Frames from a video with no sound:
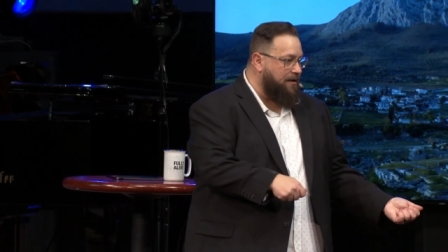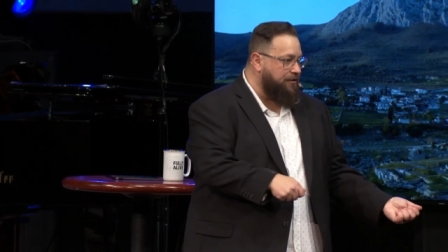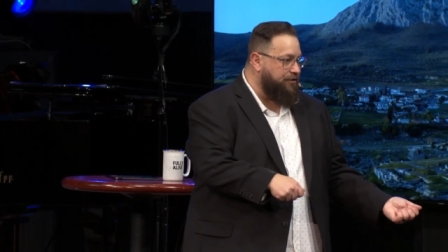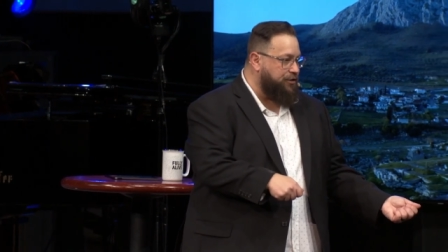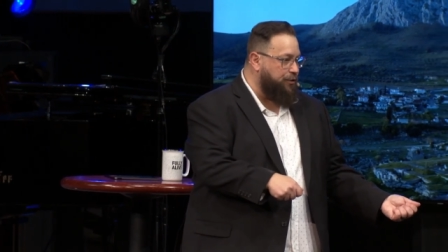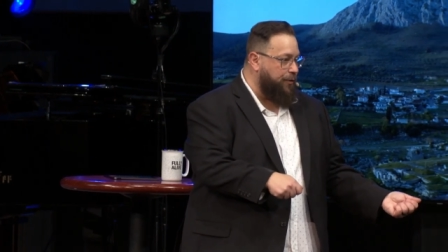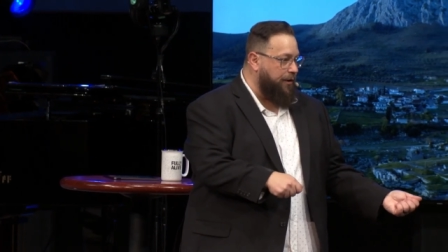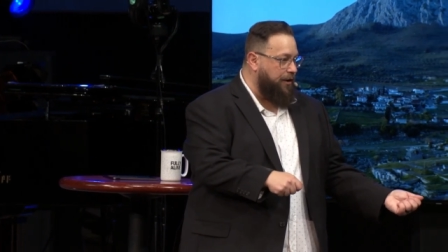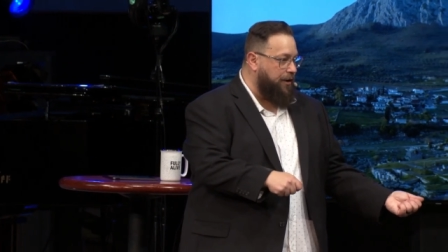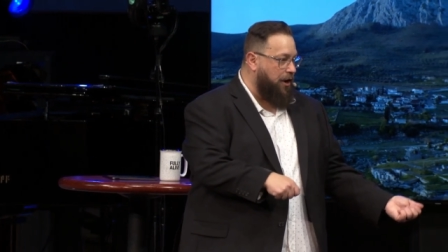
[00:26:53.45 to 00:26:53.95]

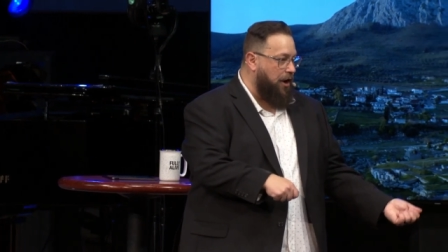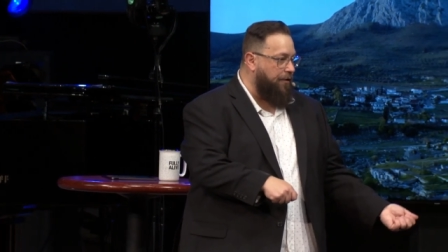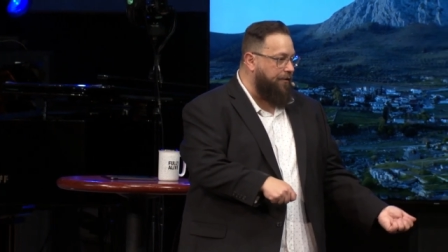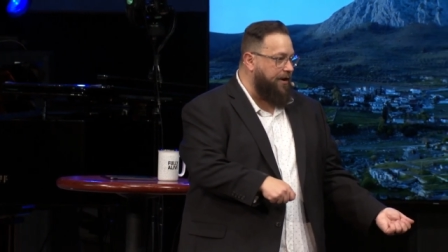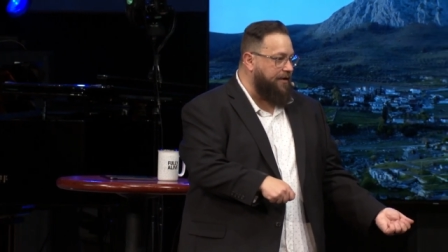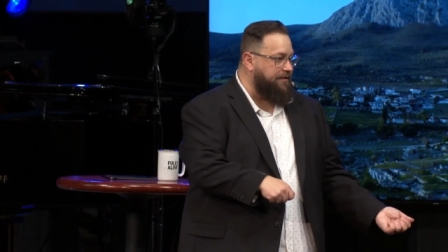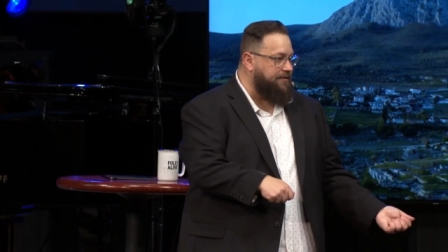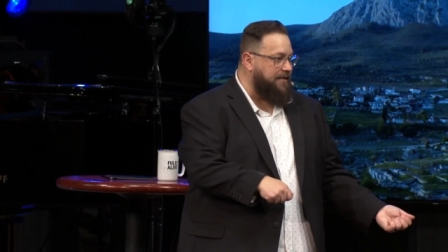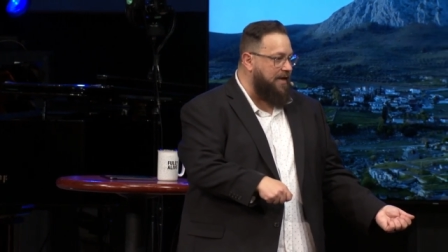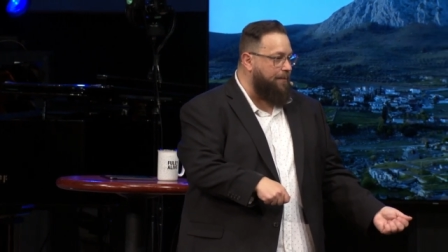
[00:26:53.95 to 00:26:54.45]
to
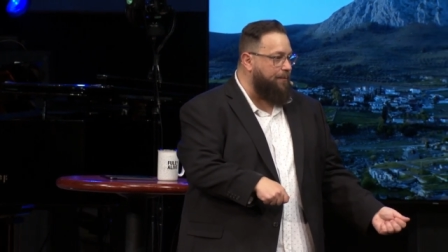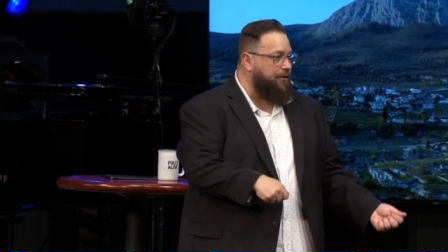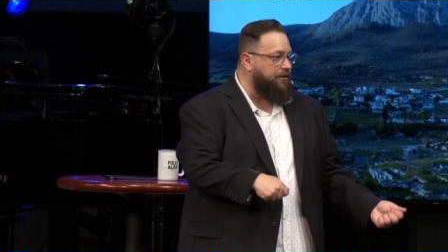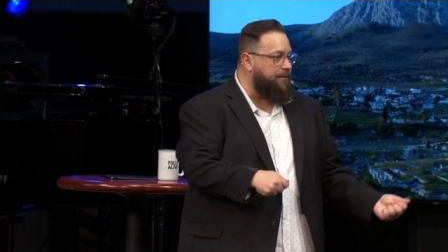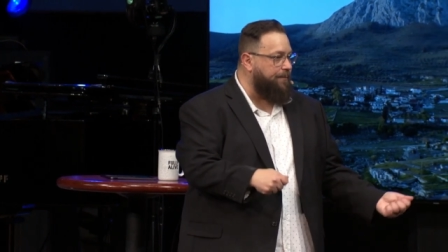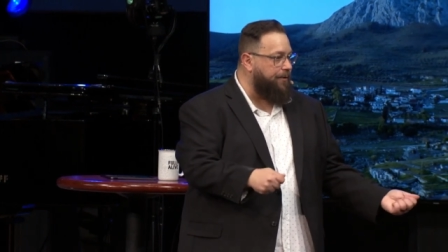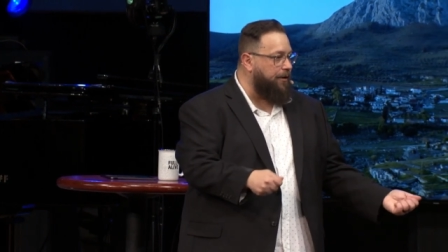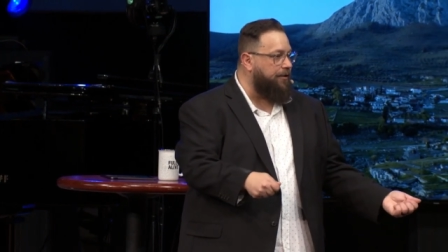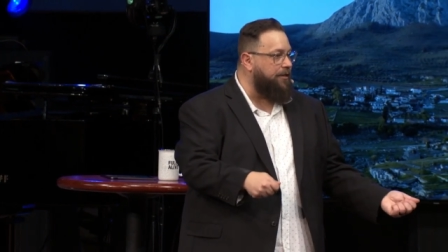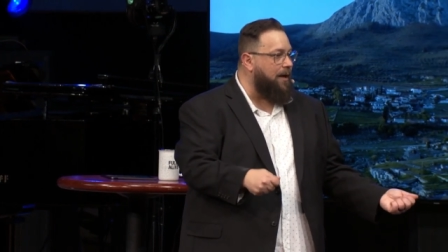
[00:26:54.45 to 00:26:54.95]
encourage them or to
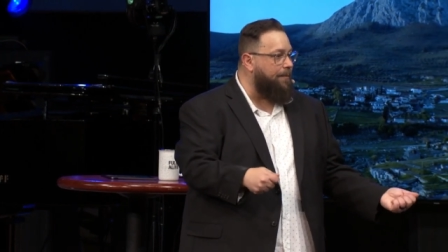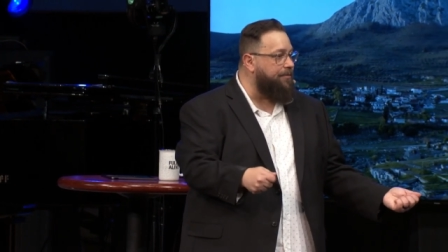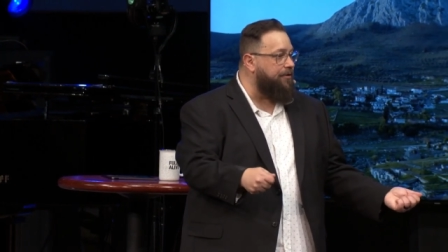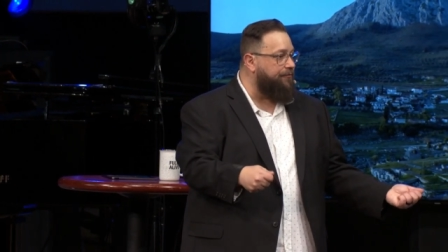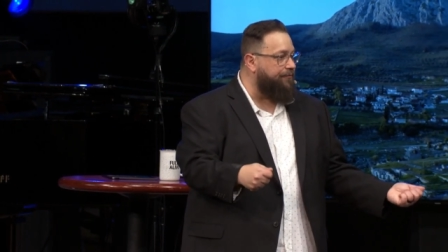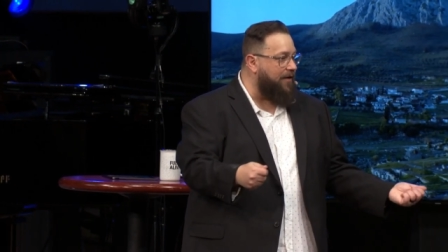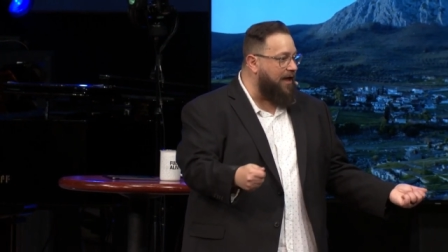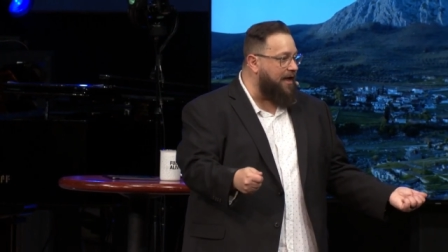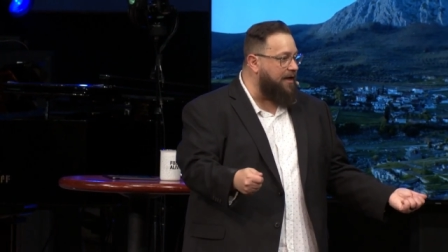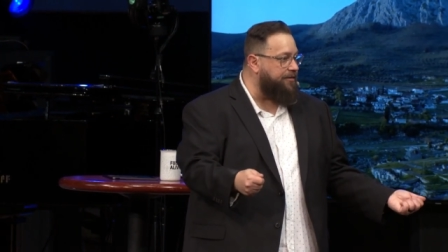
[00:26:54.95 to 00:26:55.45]
build up their
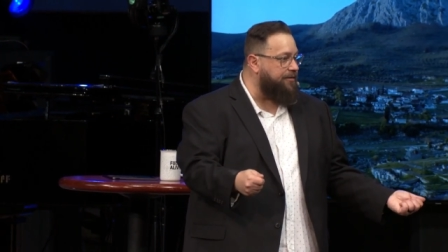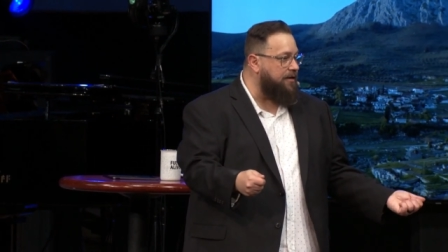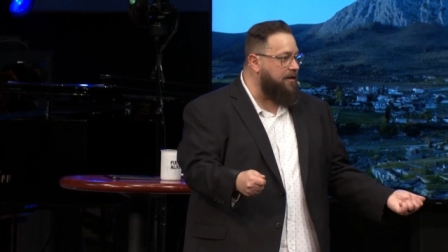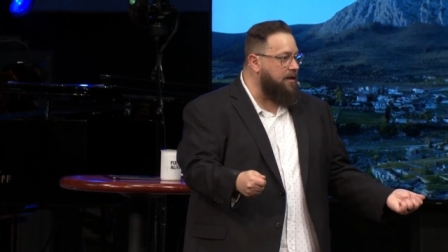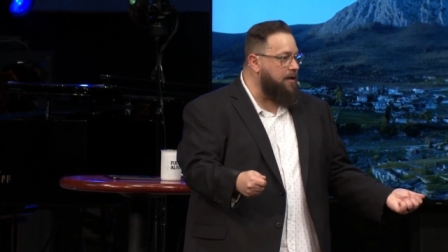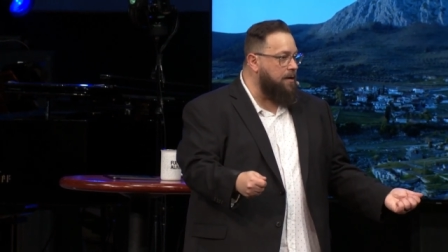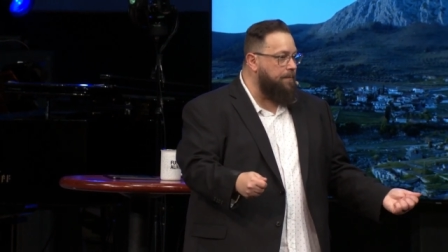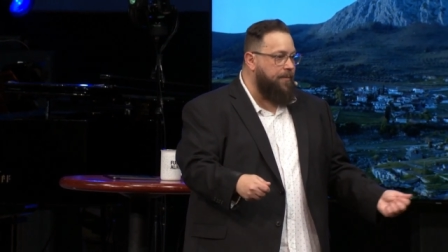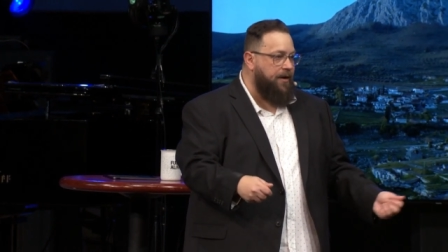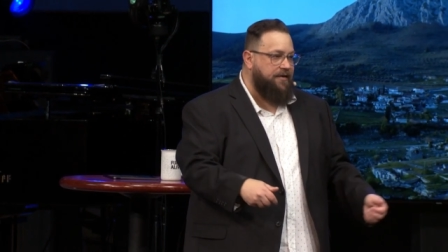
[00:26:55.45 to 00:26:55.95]

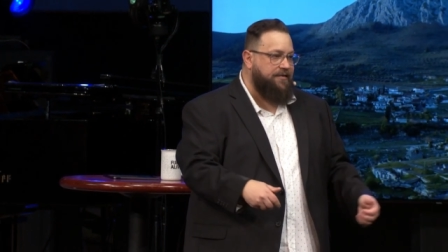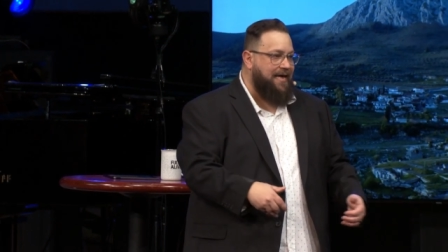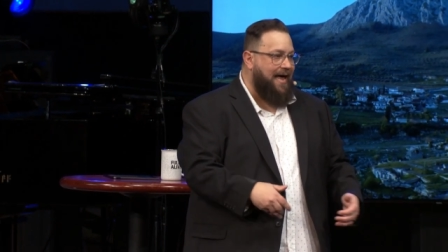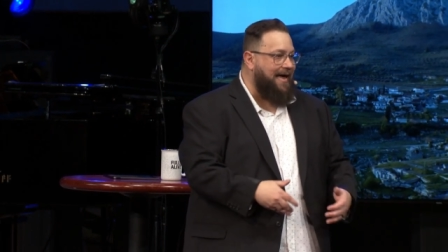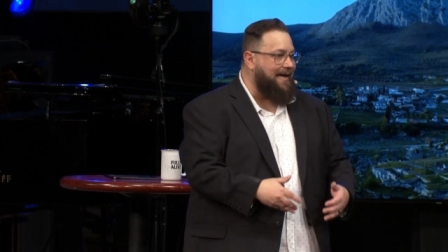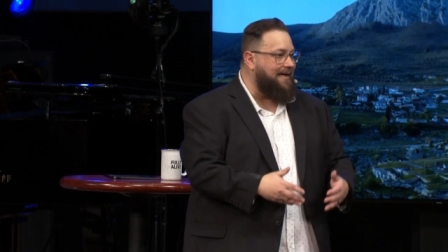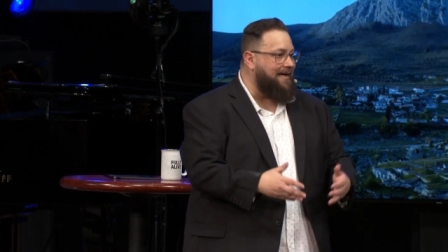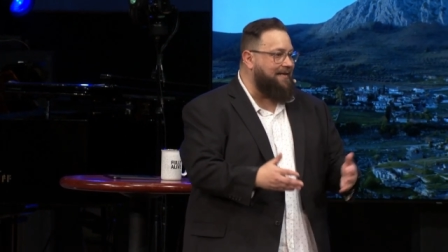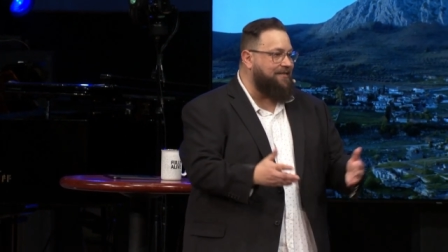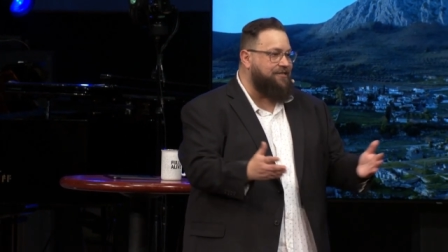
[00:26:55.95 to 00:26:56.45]
faith because
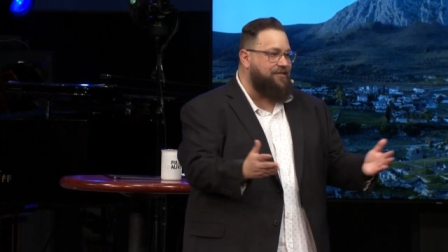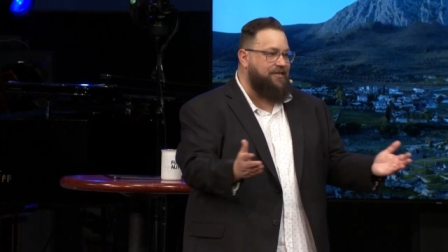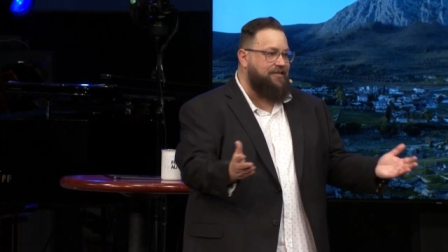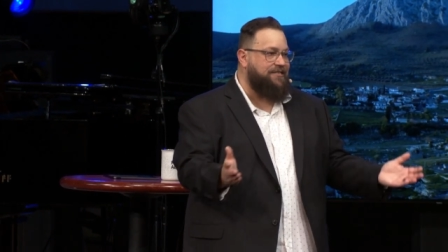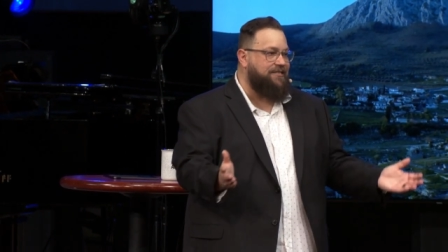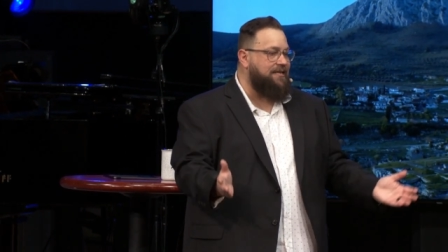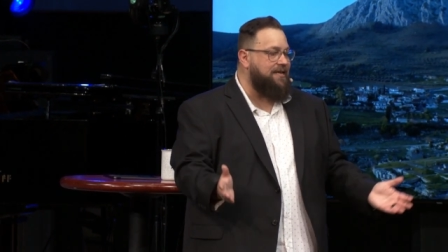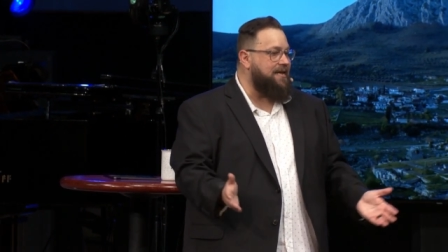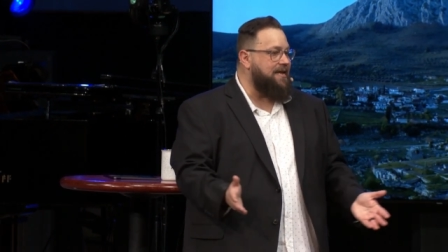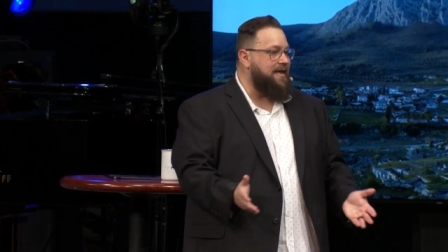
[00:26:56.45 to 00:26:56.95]
it just,